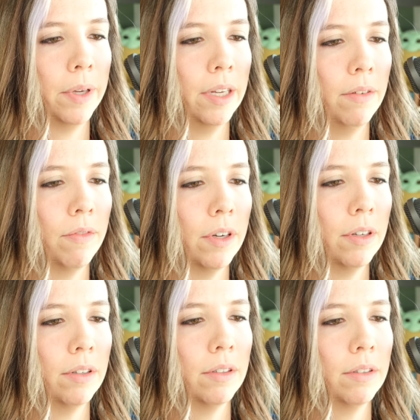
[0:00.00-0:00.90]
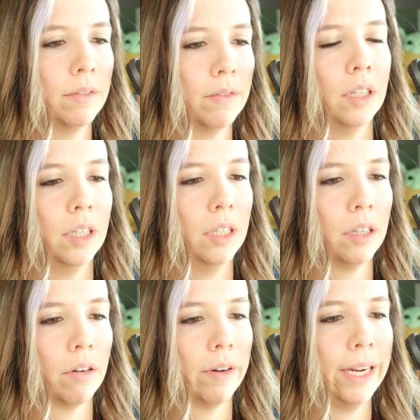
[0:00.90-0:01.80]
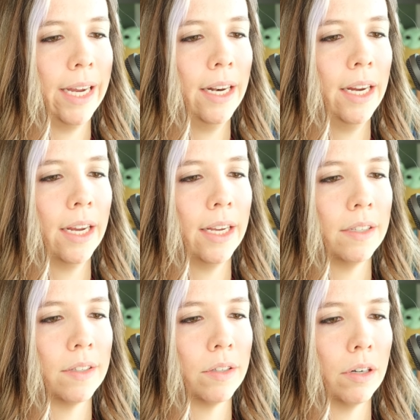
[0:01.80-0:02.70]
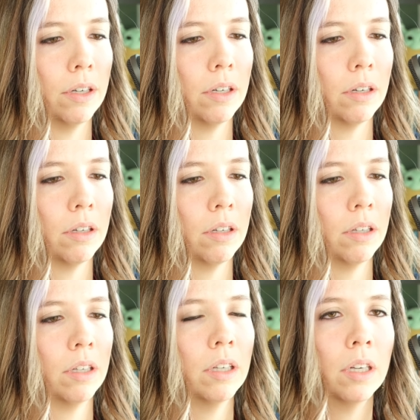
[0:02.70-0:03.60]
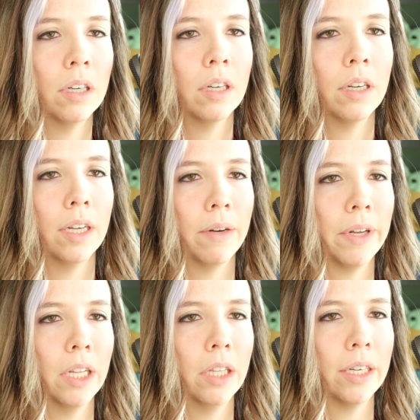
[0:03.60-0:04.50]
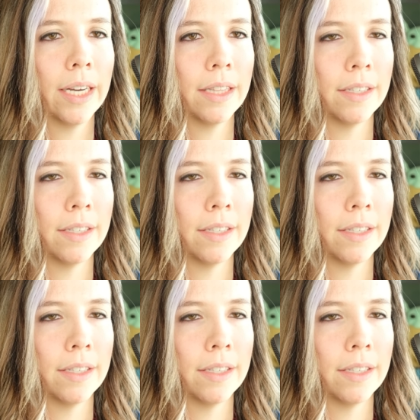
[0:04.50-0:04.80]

involved in creating a strong. And I'm going to look at the